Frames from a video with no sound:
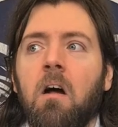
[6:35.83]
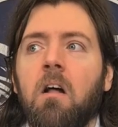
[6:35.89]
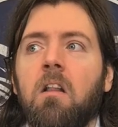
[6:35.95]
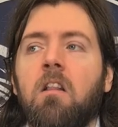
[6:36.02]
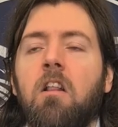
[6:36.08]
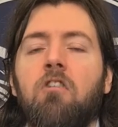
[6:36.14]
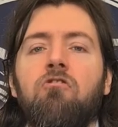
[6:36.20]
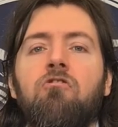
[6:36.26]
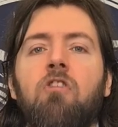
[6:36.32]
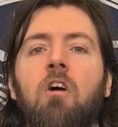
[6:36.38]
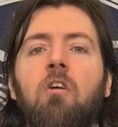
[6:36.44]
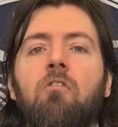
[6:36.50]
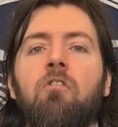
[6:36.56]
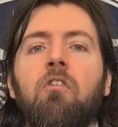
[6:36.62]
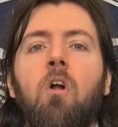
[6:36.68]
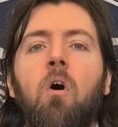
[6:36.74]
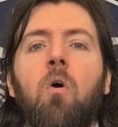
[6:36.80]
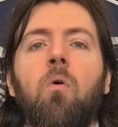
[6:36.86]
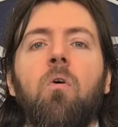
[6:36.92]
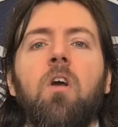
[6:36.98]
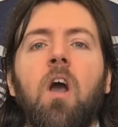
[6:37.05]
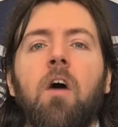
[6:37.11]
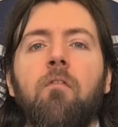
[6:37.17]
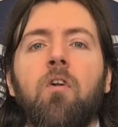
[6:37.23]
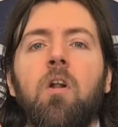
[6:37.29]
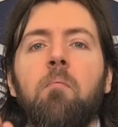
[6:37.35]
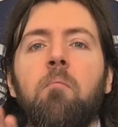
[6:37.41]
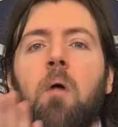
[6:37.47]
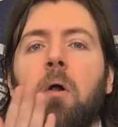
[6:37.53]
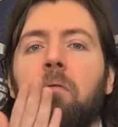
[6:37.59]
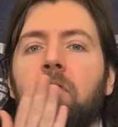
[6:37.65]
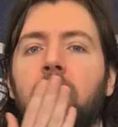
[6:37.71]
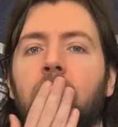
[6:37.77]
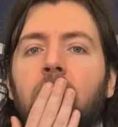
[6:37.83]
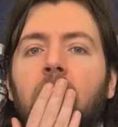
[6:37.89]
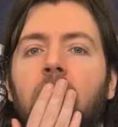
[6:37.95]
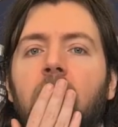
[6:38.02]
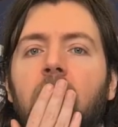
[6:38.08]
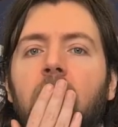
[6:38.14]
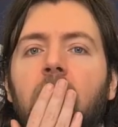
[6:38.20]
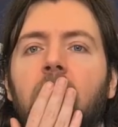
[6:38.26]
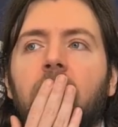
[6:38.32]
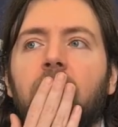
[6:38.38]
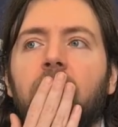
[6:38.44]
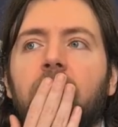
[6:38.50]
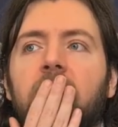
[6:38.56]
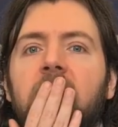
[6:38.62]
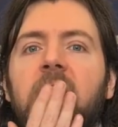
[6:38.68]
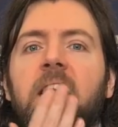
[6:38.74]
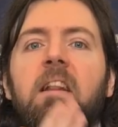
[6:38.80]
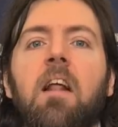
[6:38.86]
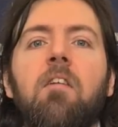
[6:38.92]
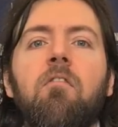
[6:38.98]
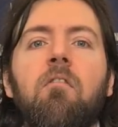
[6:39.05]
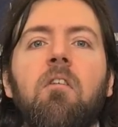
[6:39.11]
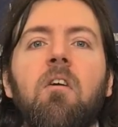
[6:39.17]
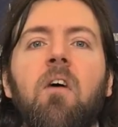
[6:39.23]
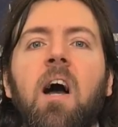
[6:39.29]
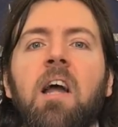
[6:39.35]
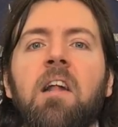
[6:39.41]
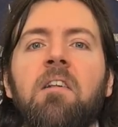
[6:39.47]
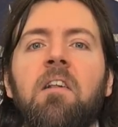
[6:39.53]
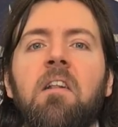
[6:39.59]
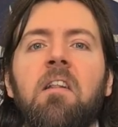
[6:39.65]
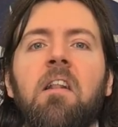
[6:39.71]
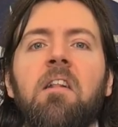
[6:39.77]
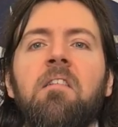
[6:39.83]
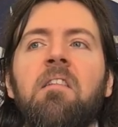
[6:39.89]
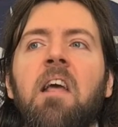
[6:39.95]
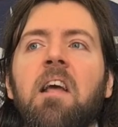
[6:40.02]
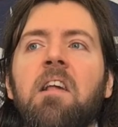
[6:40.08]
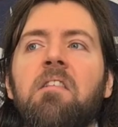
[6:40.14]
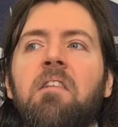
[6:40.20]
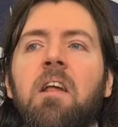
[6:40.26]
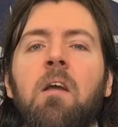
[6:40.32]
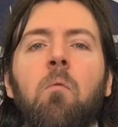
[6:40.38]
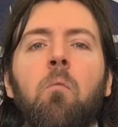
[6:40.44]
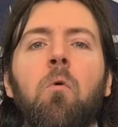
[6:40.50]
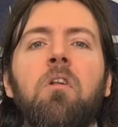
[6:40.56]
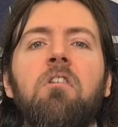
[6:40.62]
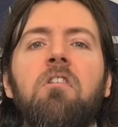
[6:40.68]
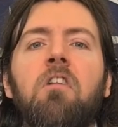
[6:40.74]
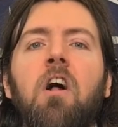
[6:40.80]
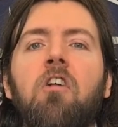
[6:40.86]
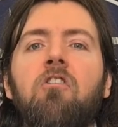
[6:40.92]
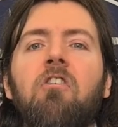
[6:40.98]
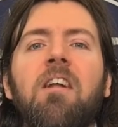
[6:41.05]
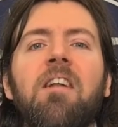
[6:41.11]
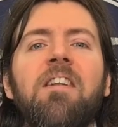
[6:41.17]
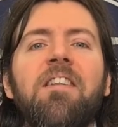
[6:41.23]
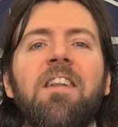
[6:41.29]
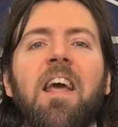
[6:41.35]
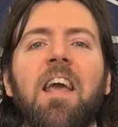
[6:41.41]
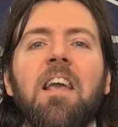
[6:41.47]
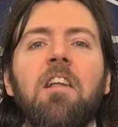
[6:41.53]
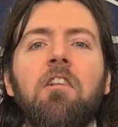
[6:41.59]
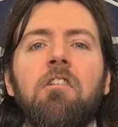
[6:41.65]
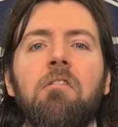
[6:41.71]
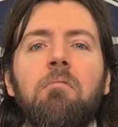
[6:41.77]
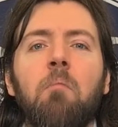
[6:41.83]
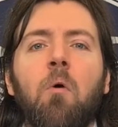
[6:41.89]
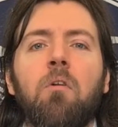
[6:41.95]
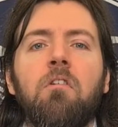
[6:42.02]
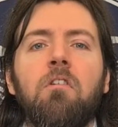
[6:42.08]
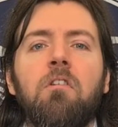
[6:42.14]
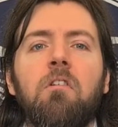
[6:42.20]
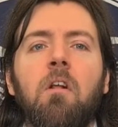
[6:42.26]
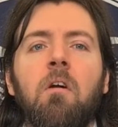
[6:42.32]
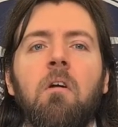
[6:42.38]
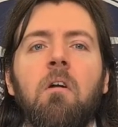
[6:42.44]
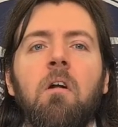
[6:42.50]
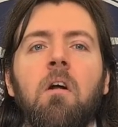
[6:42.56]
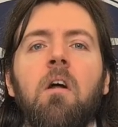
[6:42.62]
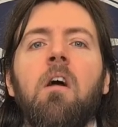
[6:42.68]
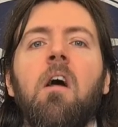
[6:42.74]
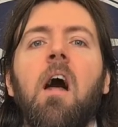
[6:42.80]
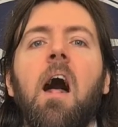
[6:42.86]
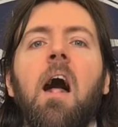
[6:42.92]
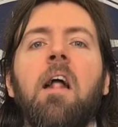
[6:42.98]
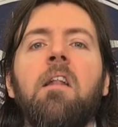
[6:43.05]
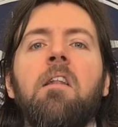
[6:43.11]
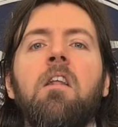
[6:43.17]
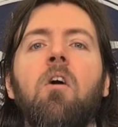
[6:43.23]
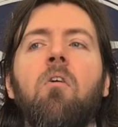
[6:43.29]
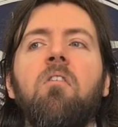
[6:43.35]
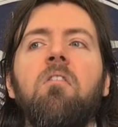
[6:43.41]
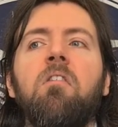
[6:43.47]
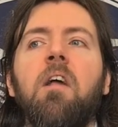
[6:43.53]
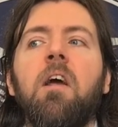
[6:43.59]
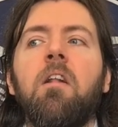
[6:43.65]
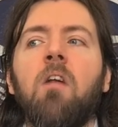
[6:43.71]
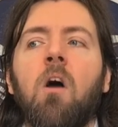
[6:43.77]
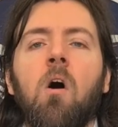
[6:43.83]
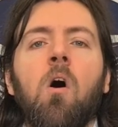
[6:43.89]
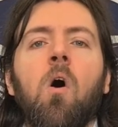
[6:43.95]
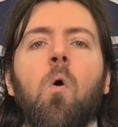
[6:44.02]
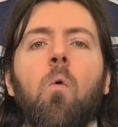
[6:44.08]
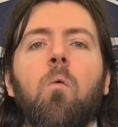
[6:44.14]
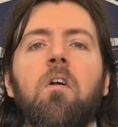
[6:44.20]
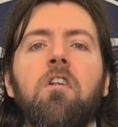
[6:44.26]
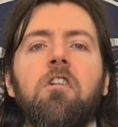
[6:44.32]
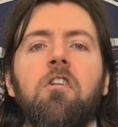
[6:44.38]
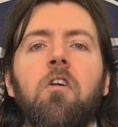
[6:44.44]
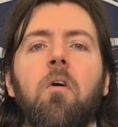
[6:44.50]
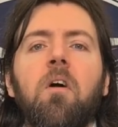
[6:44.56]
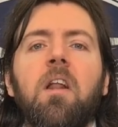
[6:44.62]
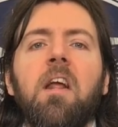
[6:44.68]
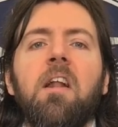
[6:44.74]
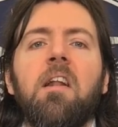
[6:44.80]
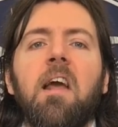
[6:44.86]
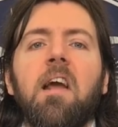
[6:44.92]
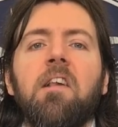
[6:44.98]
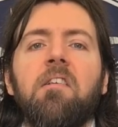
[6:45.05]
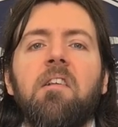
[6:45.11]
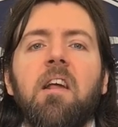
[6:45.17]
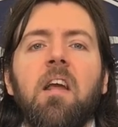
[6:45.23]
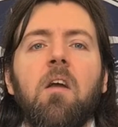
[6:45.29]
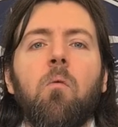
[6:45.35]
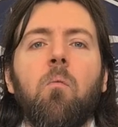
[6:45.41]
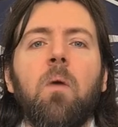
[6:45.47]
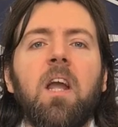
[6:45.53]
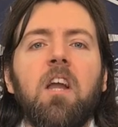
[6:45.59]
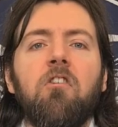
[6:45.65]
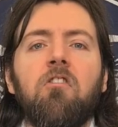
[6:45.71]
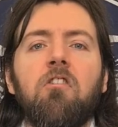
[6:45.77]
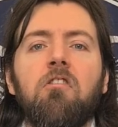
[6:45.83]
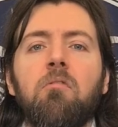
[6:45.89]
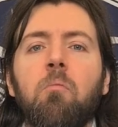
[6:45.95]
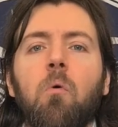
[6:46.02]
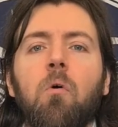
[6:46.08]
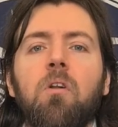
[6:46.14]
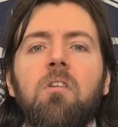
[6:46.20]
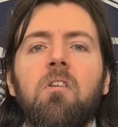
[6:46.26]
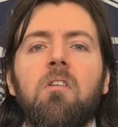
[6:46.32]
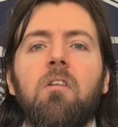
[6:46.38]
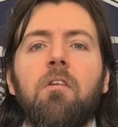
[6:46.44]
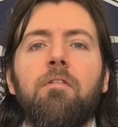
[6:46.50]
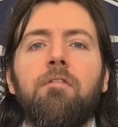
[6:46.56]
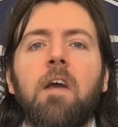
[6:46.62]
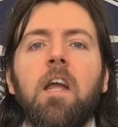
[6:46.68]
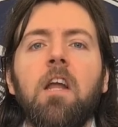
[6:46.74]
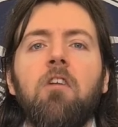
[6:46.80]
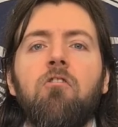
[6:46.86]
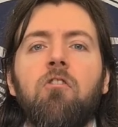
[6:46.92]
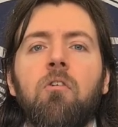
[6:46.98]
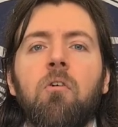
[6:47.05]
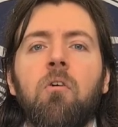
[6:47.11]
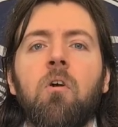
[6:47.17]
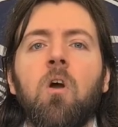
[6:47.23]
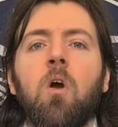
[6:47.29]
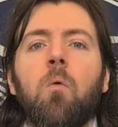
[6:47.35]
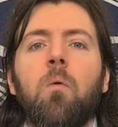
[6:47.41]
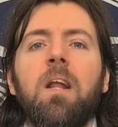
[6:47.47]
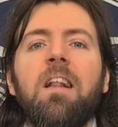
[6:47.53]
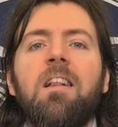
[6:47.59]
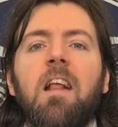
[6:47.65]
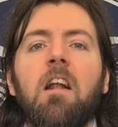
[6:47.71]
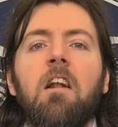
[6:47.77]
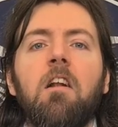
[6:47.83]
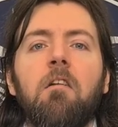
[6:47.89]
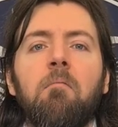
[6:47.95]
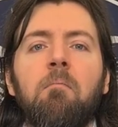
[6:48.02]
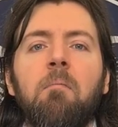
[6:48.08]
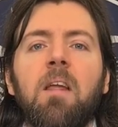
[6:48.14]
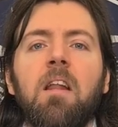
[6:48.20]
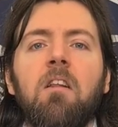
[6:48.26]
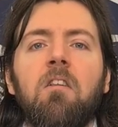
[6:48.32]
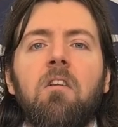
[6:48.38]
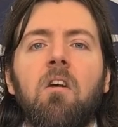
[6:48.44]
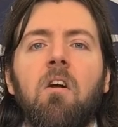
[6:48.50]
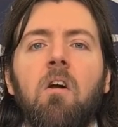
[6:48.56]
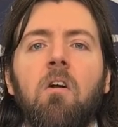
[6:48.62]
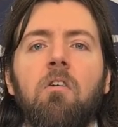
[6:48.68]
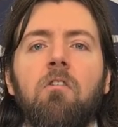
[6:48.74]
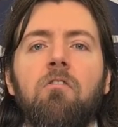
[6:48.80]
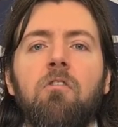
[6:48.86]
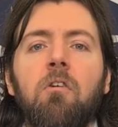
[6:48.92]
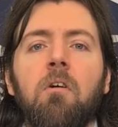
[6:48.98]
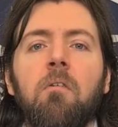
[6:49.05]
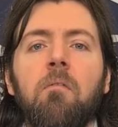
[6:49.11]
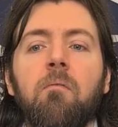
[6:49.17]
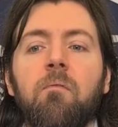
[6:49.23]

The children all covered their mouths. They didn't realise that Nessie was such a nice monster. And they all said, "We're sorry, Nessie. We just wanted to find you. We didn't mean to hurt you."